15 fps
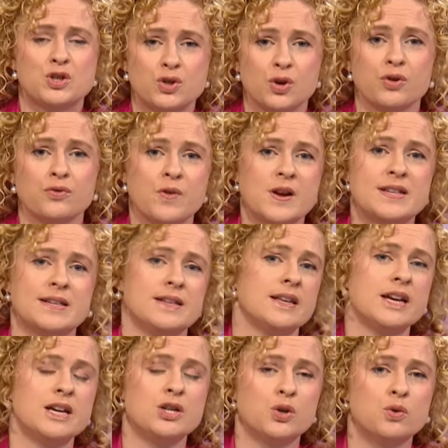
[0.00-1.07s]
recently
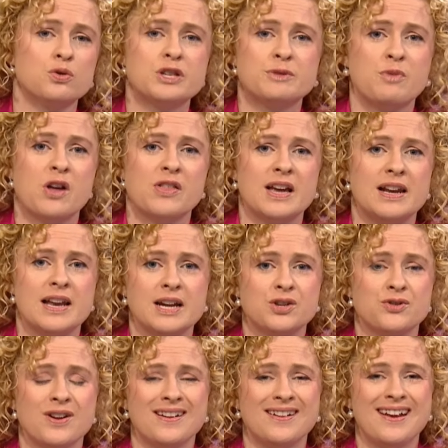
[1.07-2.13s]
endorsed by the
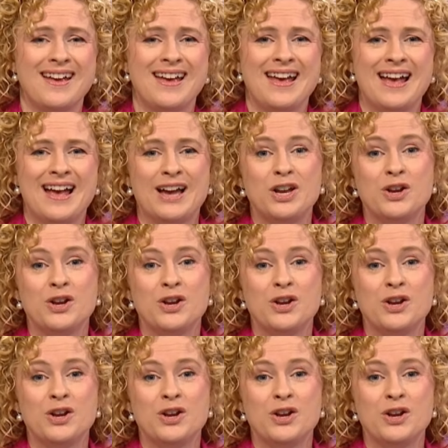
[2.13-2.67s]
electorate and who